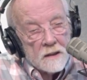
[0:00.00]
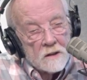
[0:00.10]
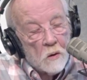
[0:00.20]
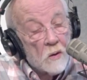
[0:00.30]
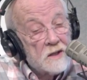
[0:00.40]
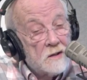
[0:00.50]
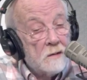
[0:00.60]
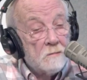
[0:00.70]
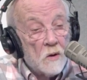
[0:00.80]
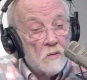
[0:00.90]
Corrie
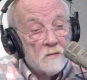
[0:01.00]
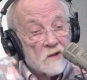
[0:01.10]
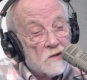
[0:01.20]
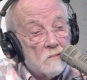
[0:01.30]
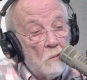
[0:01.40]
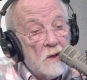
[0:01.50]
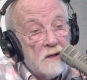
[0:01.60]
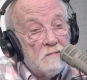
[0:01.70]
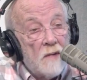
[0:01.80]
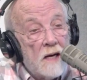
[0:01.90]
Ten Boom is one
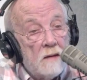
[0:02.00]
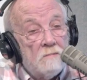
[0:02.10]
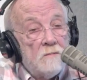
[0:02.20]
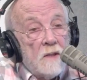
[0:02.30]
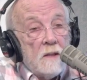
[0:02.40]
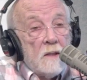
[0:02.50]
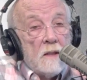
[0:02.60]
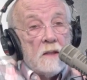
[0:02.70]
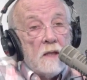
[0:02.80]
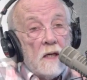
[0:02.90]
of my
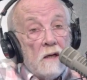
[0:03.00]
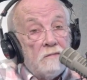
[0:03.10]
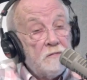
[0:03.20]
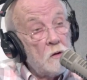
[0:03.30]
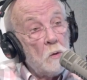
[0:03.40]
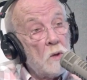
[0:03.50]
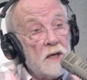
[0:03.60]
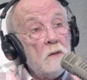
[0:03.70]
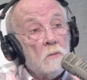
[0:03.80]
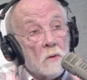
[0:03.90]
few
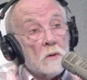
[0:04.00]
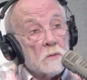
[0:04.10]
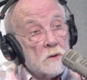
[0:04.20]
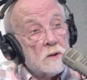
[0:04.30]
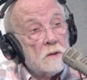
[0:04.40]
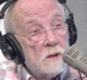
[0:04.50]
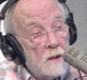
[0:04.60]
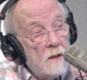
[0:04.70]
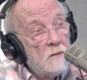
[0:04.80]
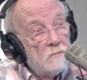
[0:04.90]
heroes.
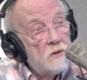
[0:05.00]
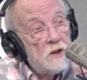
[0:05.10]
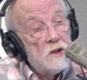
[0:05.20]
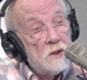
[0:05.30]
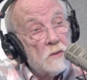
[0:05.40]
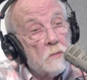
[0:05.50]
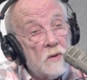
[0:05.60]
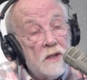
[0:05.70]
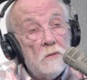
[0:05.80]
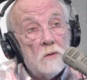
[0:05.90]
She's the
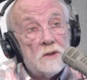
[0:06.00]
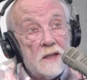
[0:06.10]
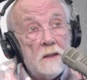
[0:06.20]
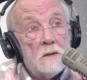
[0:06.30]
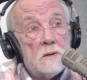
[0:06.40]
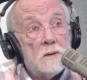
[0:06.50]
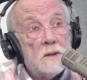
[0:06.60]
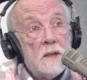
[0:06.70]
real deal.